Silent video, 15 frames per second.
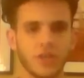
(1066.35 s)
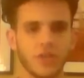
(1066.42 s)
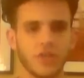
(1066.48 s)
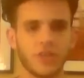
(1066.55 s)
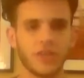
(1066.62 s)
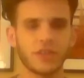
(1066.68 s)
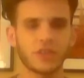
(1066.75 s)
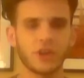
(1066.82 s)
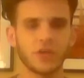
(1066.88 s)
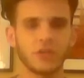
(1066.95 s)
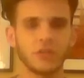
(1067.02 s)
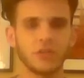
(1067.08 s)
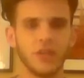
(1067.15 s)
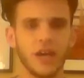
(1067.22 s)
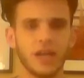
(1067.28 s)
things are
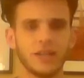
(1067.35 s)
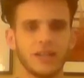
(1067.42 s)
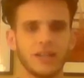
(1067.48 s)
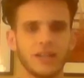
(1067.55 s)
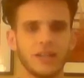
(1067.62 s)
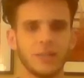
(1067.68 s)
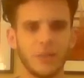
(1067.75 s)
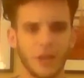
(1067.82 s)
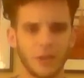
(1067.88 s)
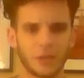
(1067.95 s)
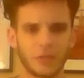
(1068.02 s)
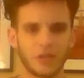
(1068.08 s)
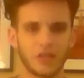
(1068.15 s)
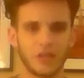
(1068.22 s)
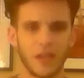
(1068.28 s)
not getting better
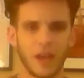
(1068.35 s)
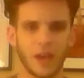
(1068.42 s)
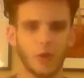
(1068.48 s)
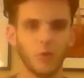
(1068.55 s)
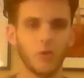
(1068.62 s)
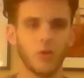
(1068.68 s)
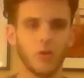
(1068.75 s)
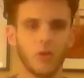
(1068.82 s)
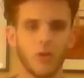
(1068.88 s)
right now,